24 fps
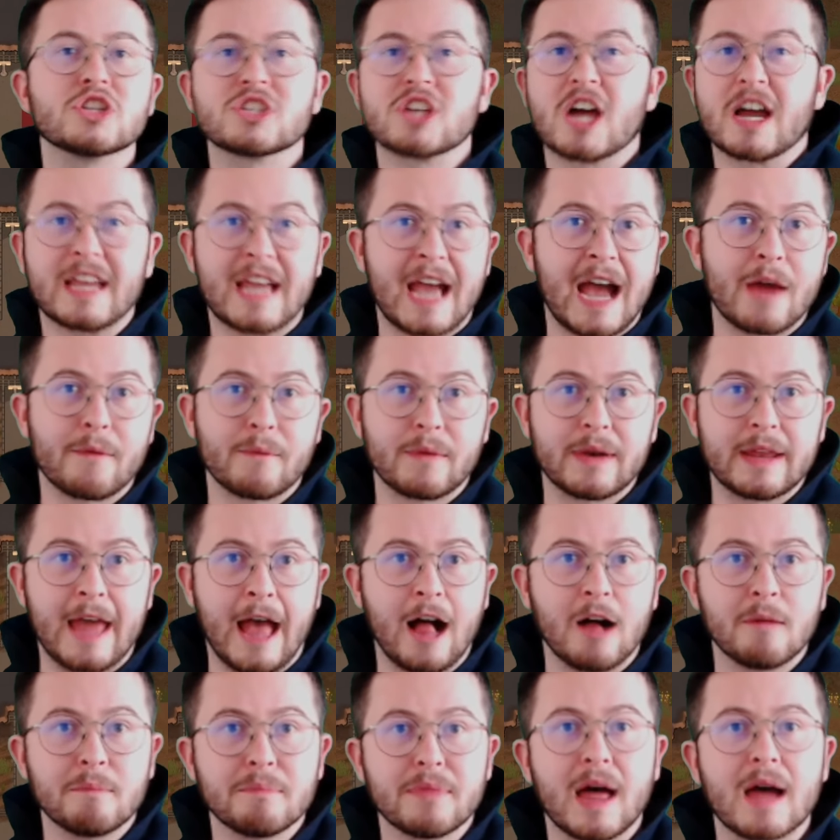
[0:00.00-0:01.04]
I can't really
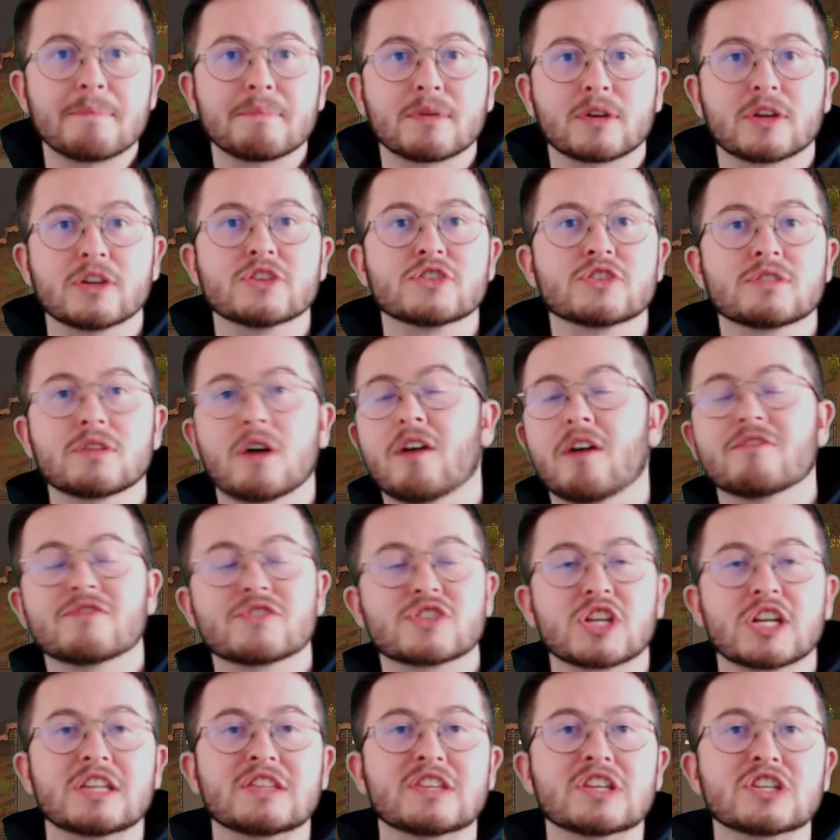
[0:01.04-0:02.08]
help that because
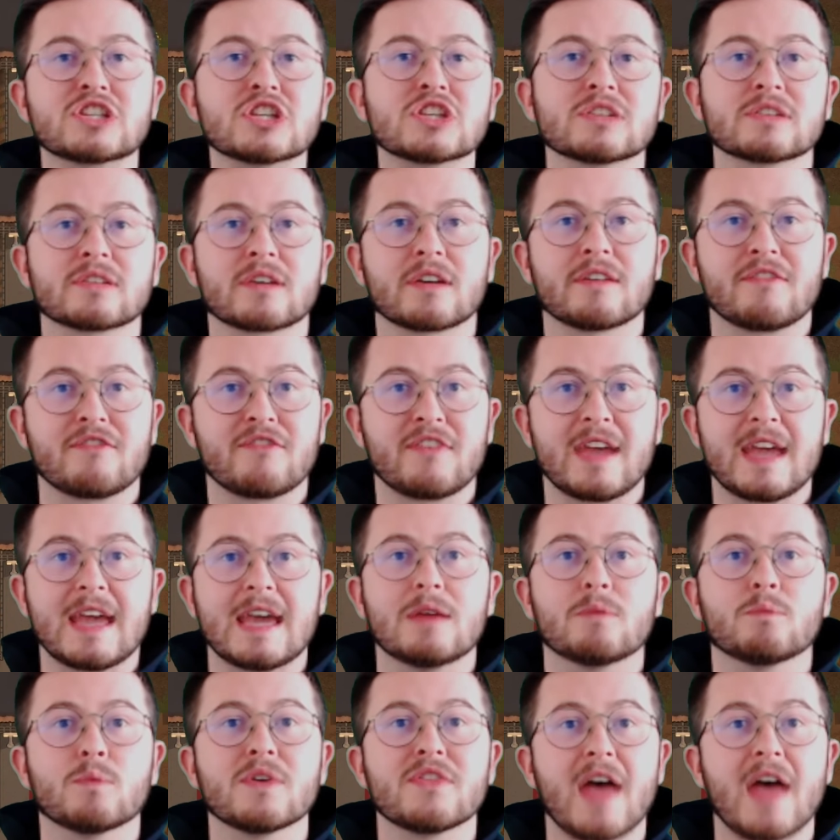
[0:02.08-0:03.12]
obviously this isn't going to fit
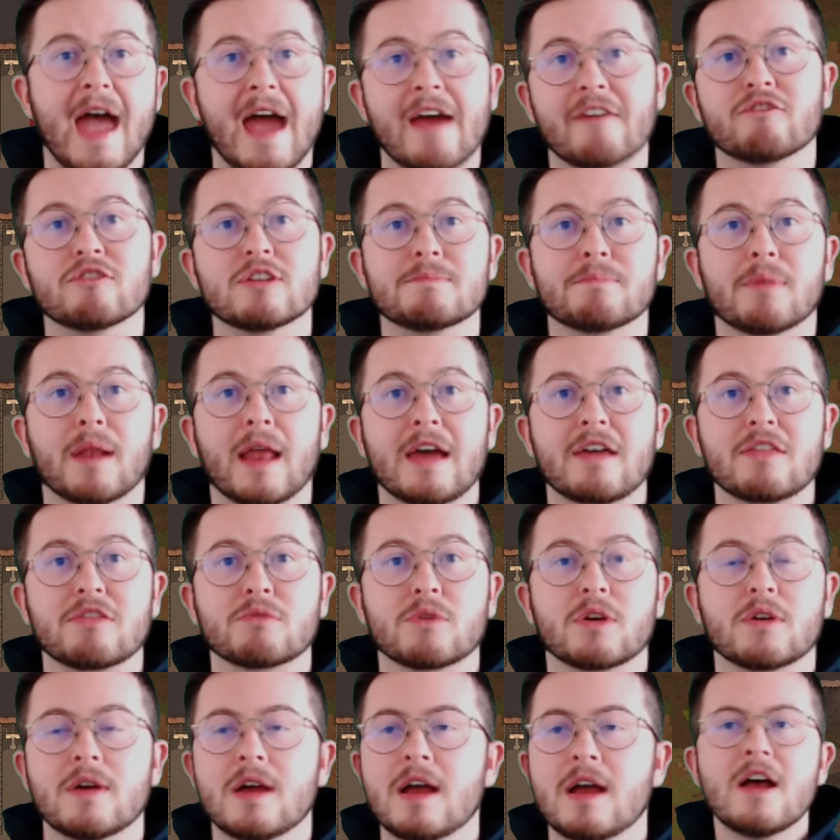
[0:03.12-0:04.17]
in with every
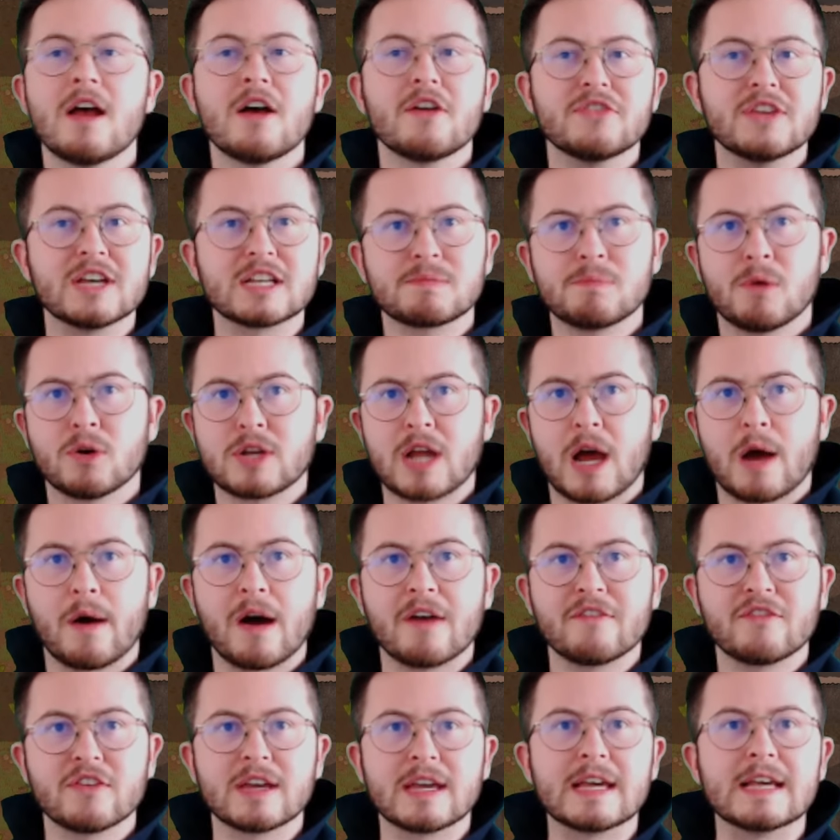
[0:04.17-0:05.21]
playthrough. This mod,
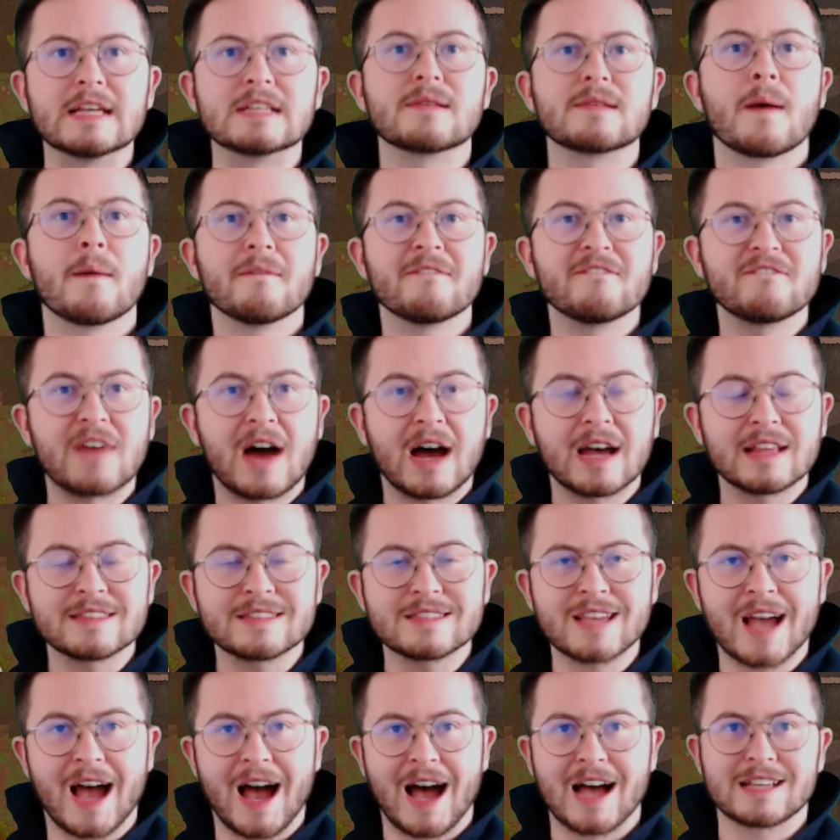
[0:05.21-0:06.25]
however, is
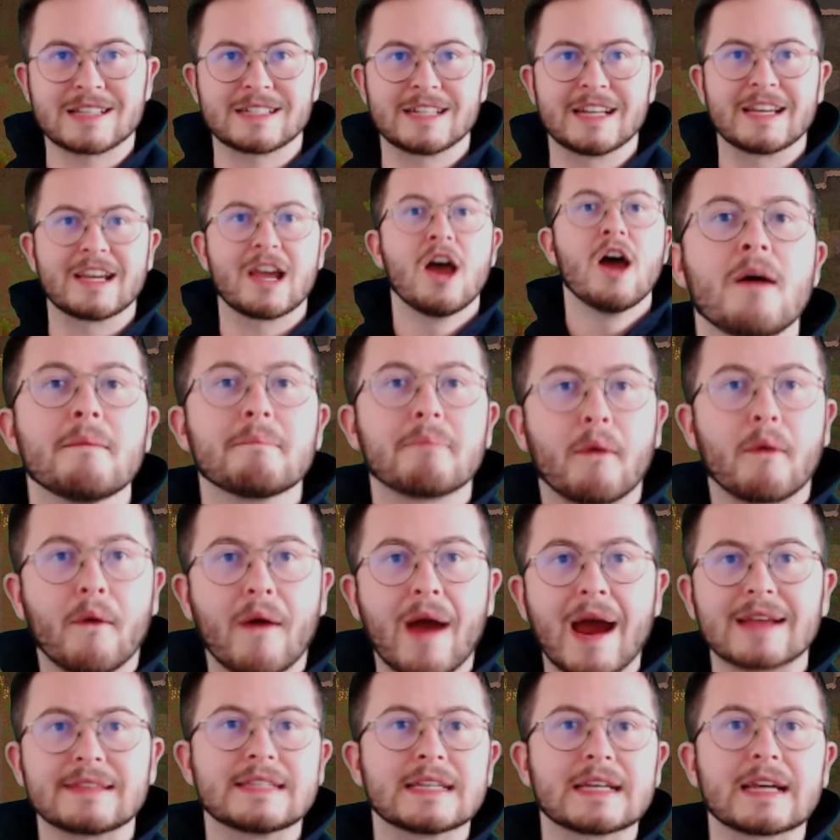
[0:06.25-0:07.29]
fantastic,
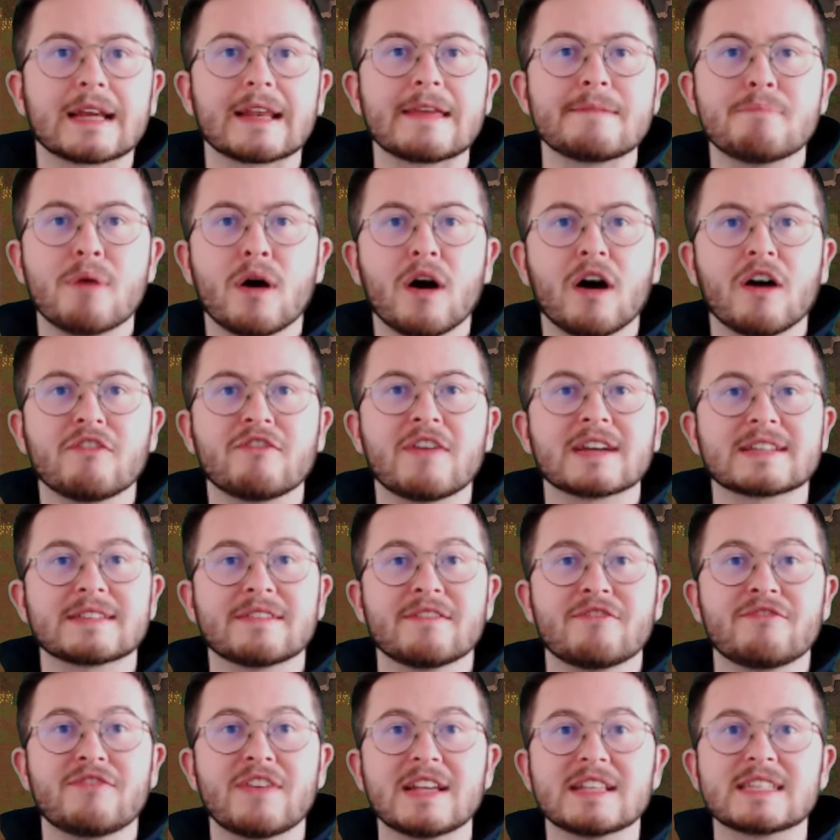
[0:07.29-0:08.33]
practically perfect, and
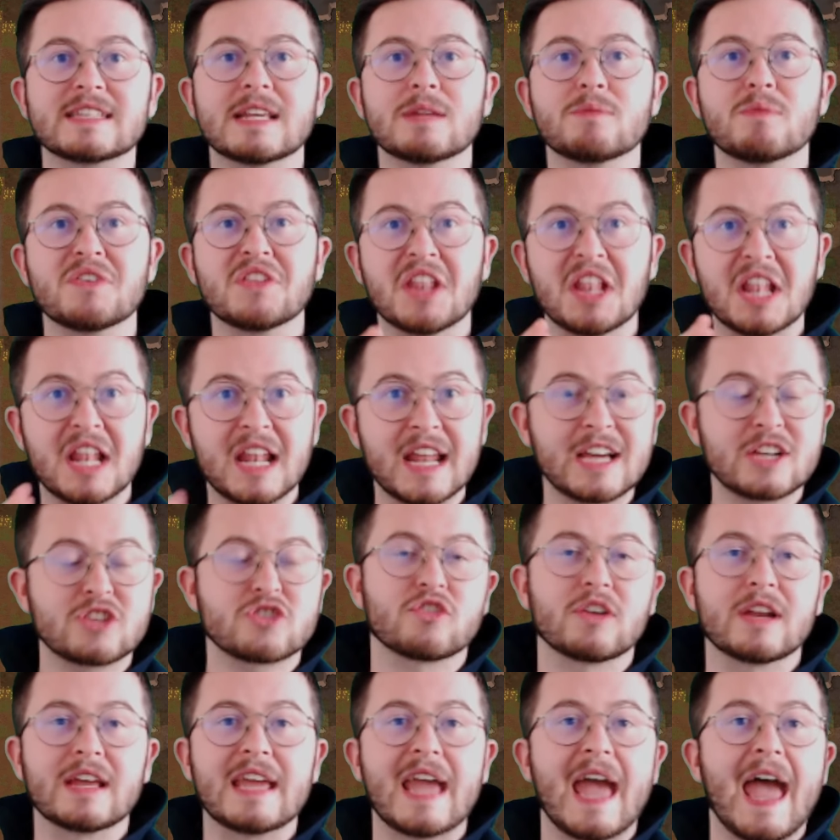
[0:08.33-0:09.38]
fits in with
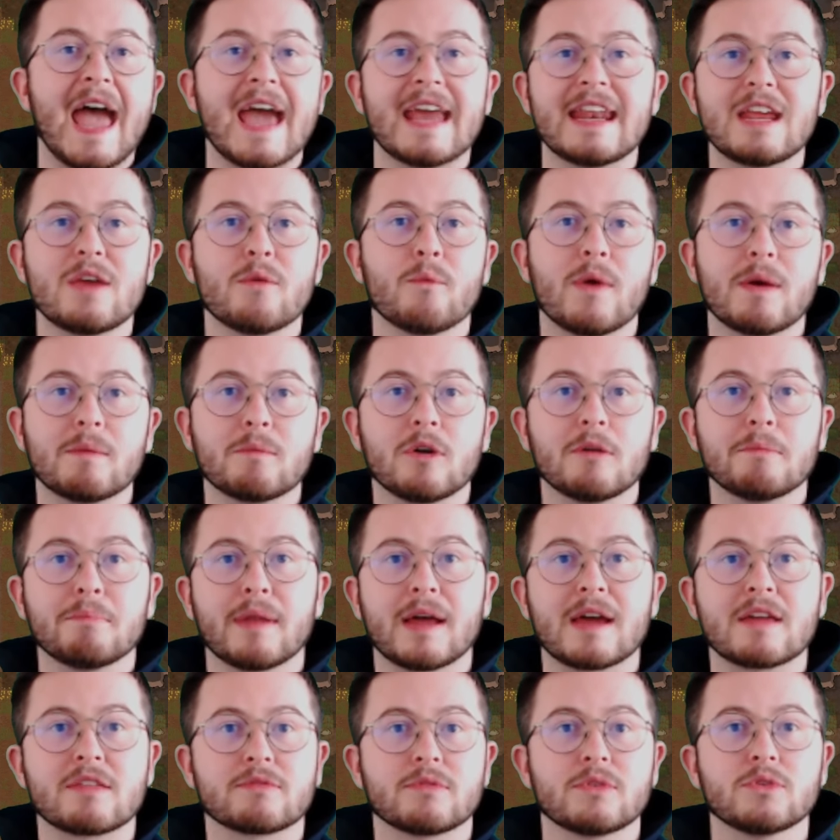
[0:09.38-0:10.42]
literally any Rimworld
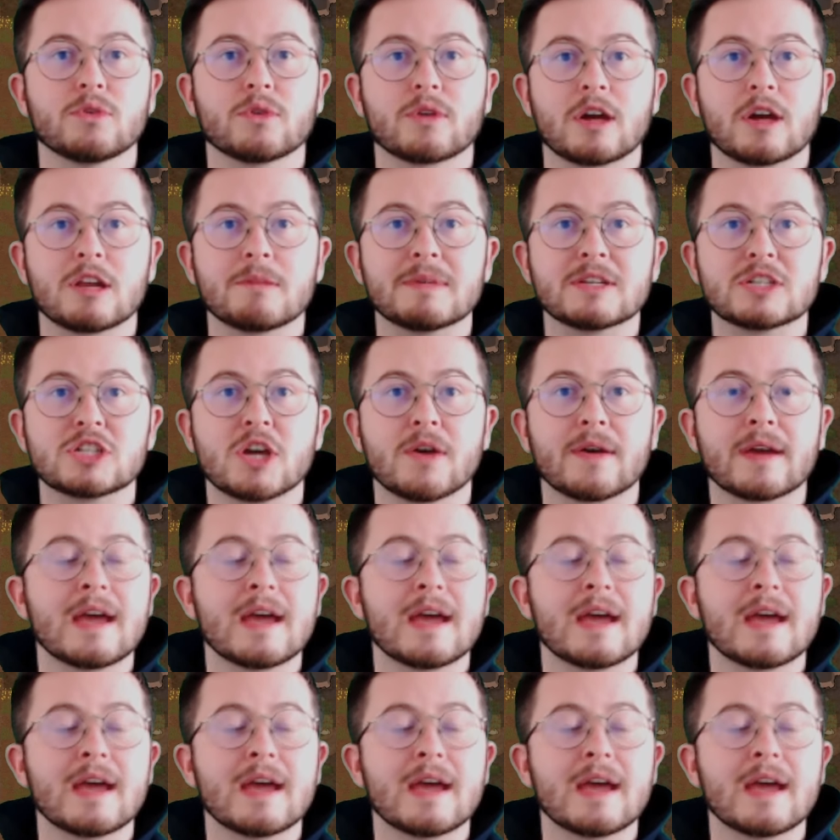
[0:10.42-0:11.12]
playthrough you're going to be doing,